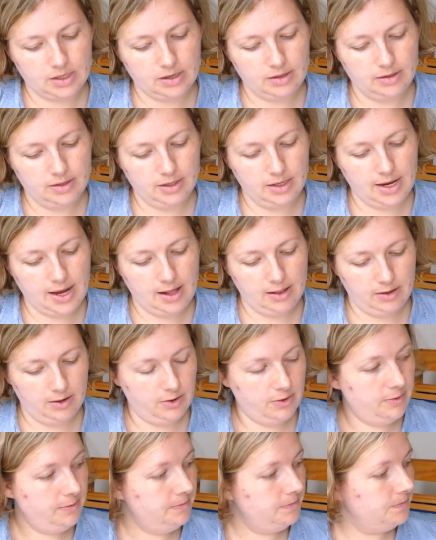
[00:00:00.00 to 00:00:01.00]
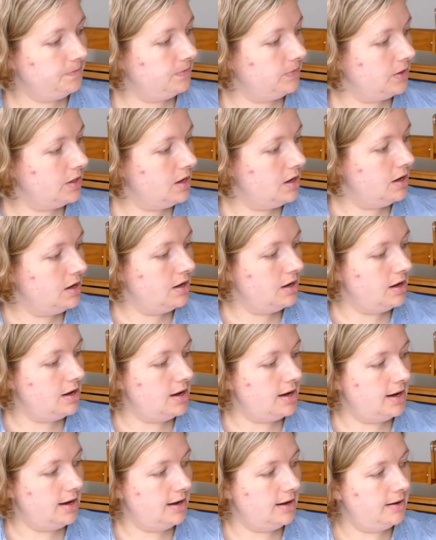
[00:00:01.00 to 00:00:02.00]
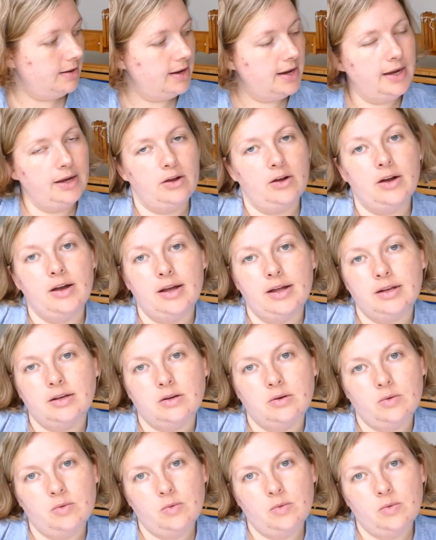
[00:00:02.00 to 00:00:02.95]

the yellow, I got